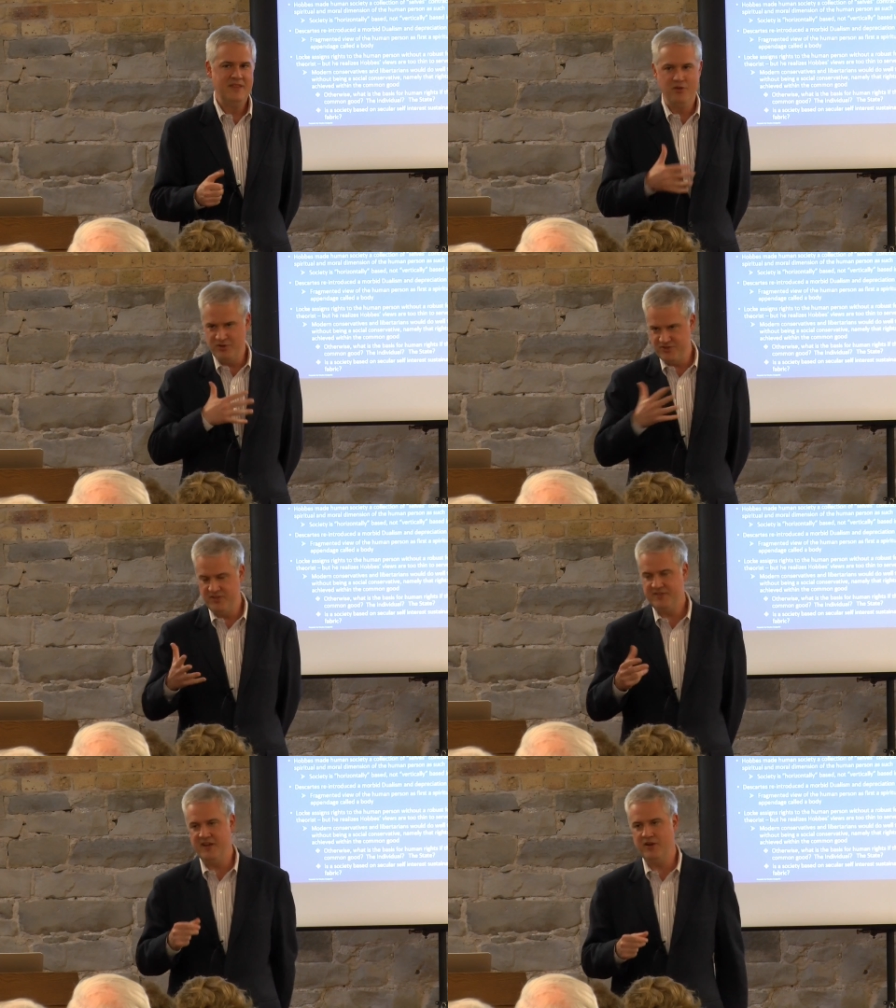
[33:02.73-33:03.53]
Those are
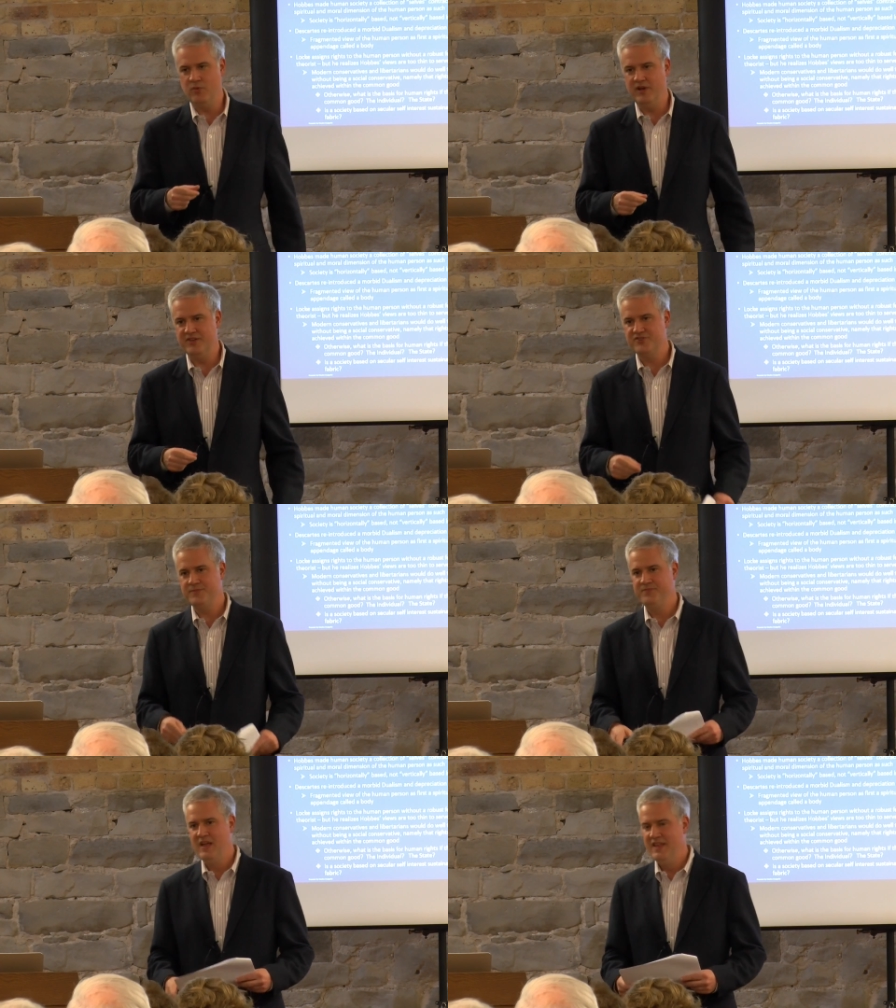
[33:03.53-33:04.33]
the takeaways.
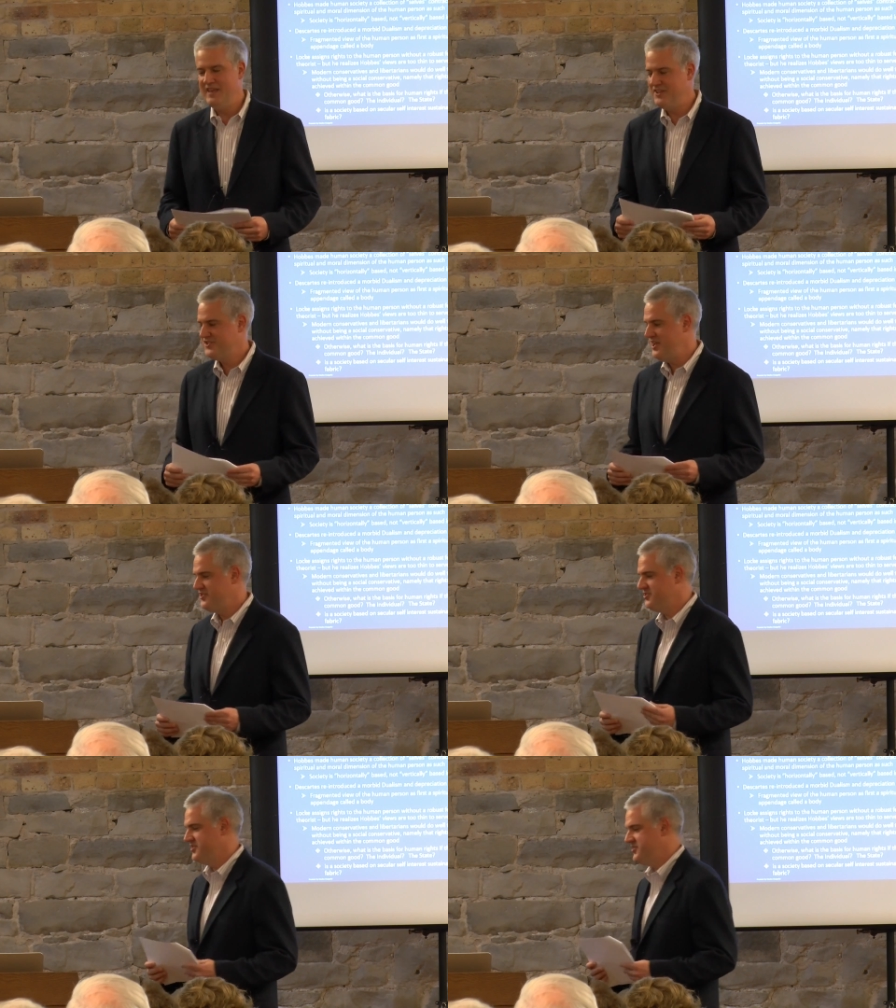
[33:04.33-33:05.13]
That
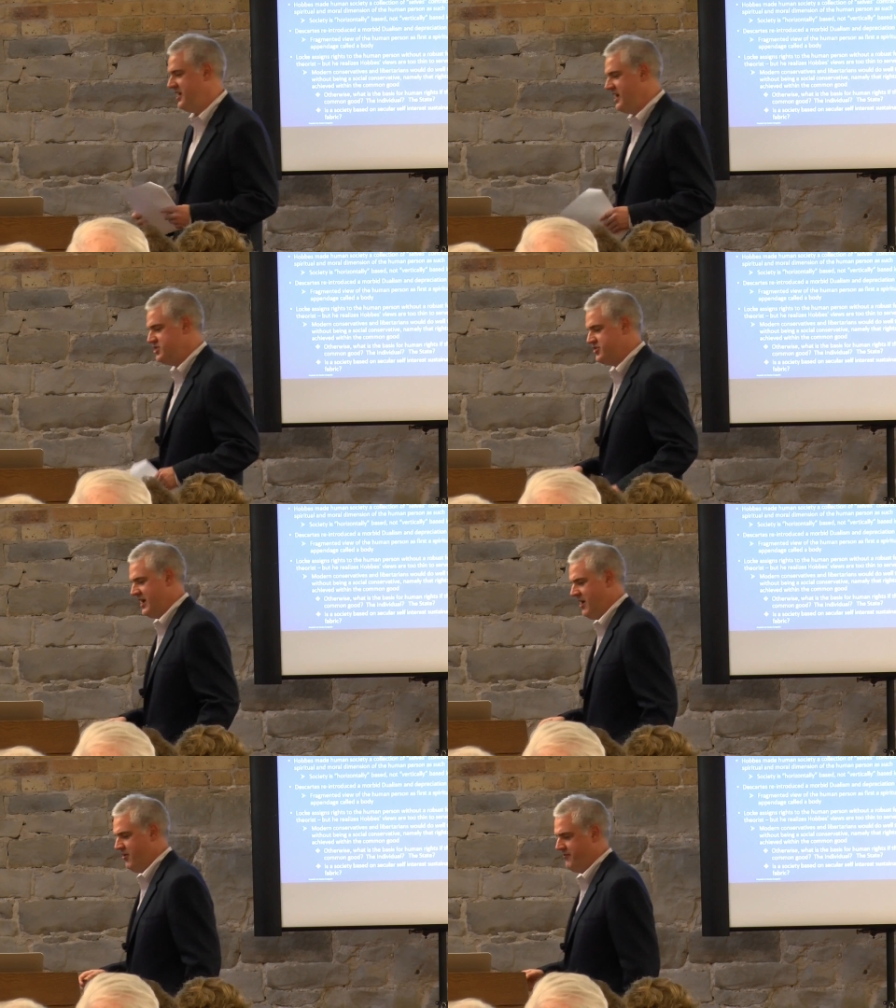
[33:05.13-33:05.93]
sets the stage
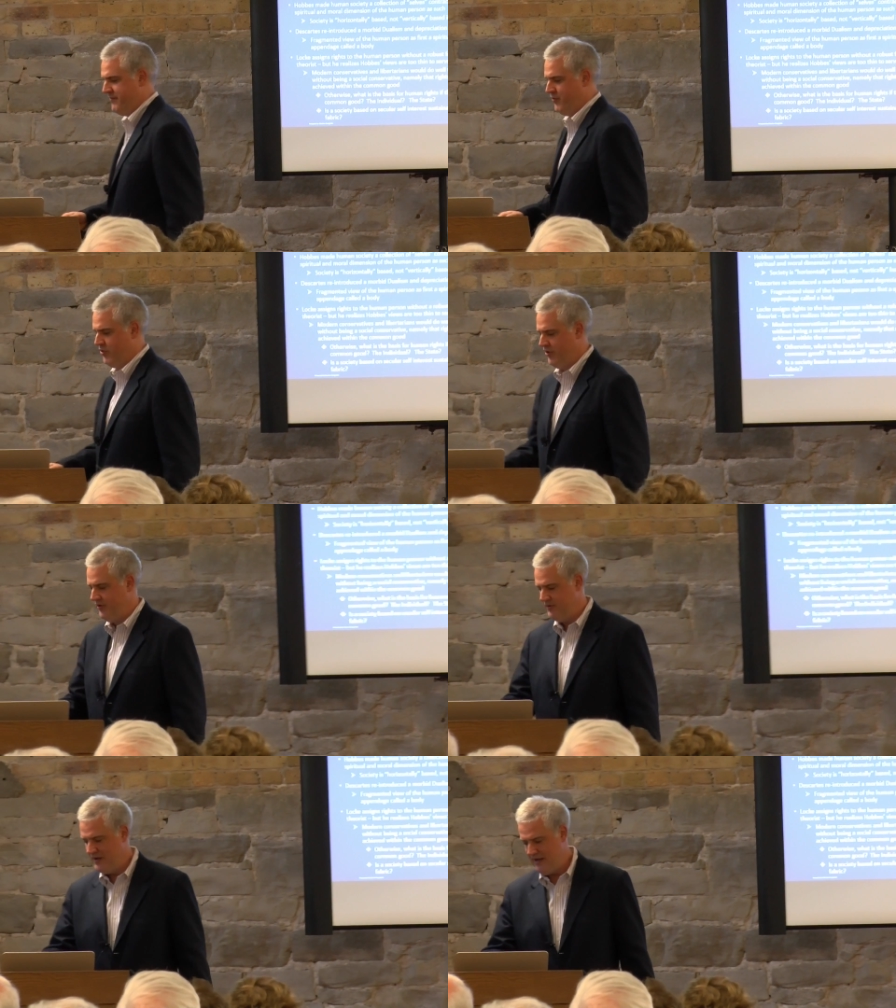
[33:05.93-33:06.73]
now
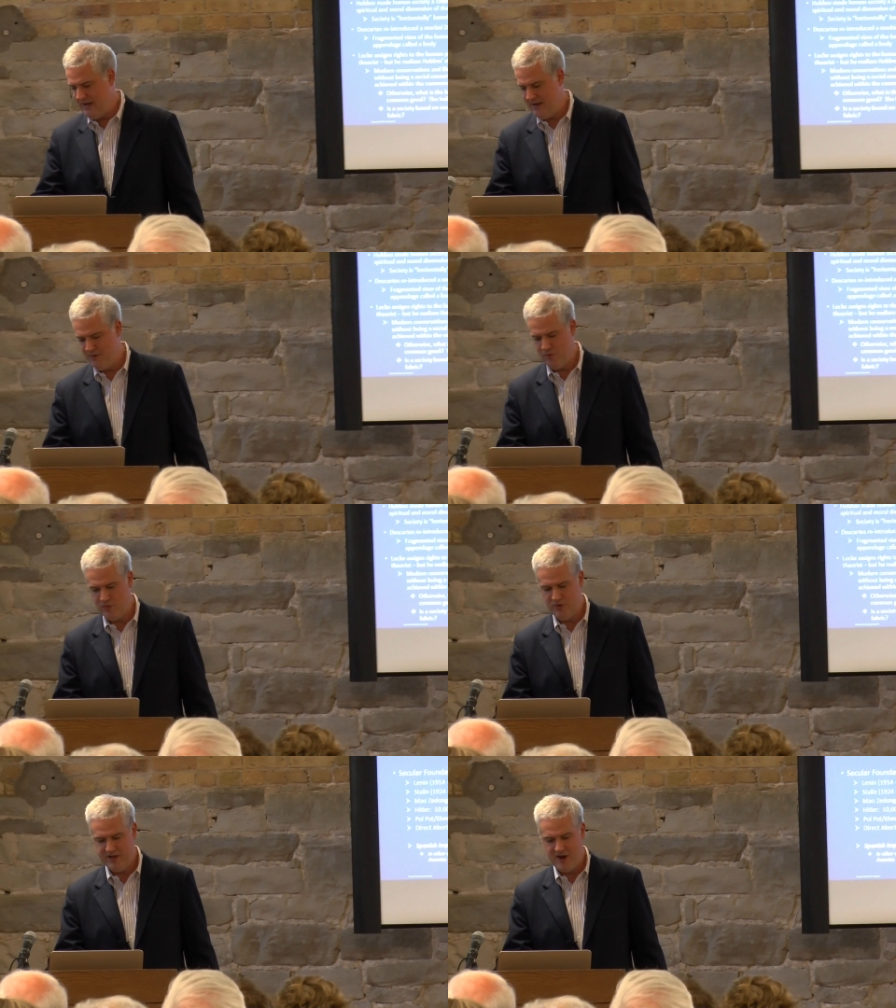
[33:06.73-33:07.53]
for uh,
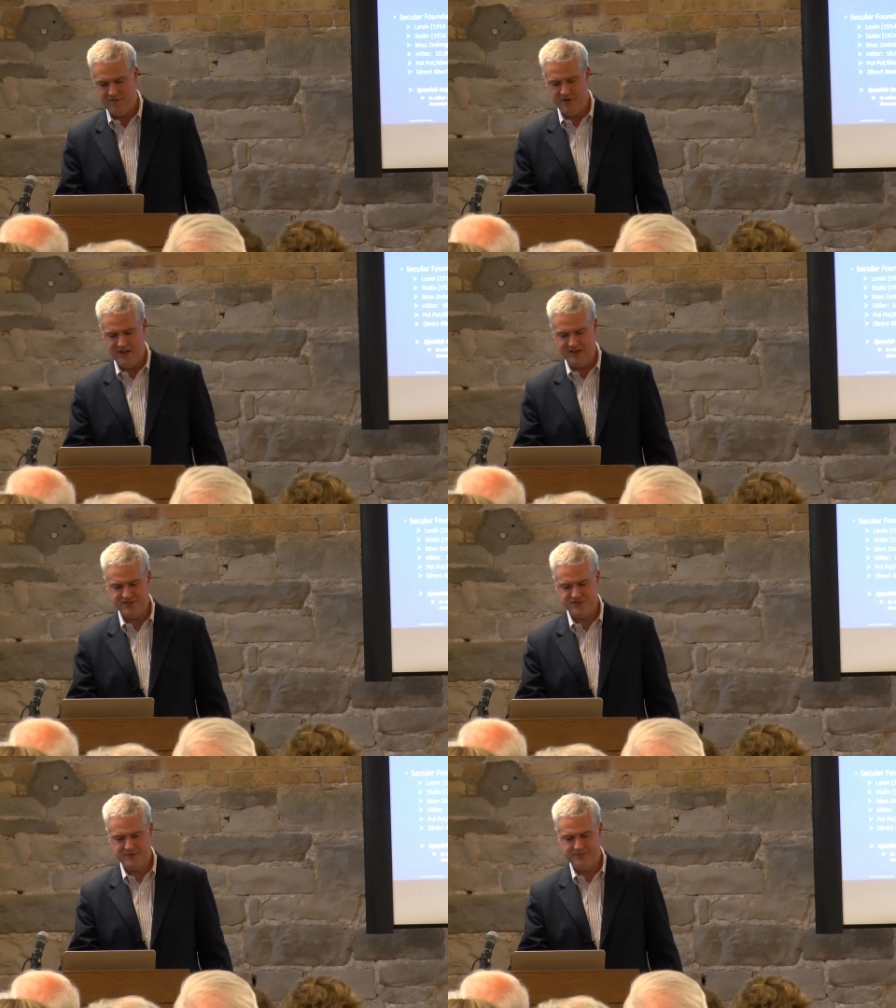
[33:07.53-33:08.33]
what we cover
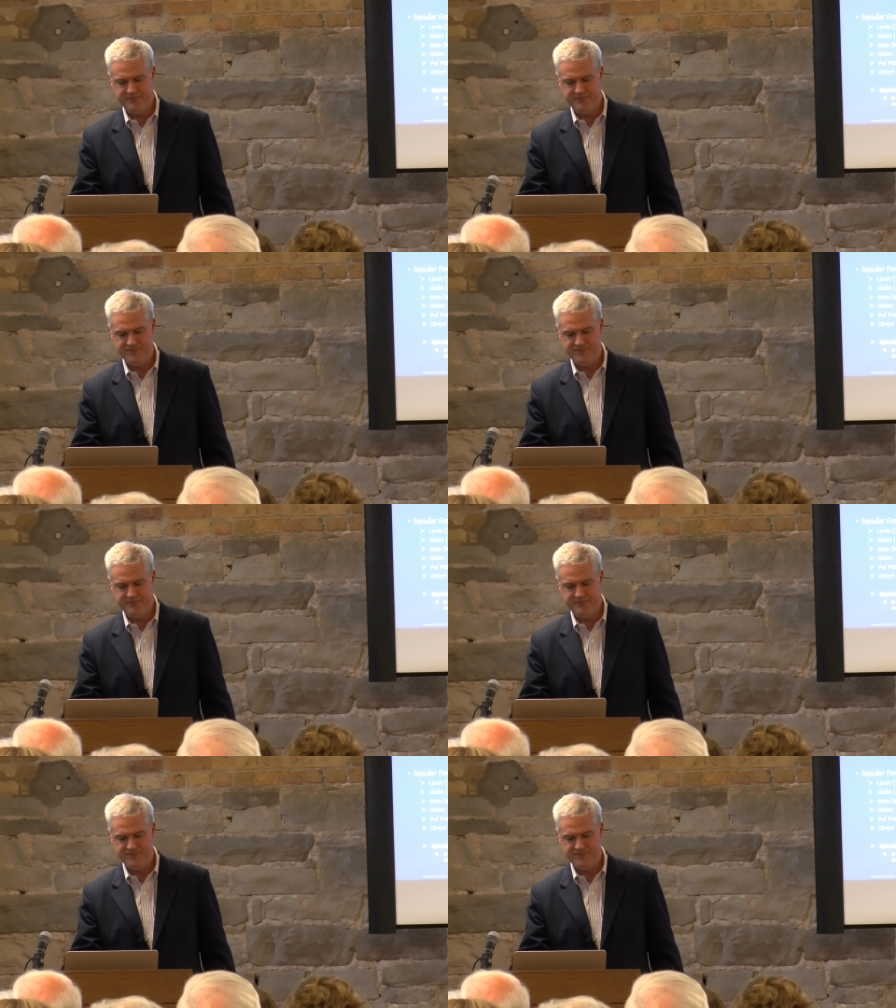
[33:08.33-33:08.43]
next.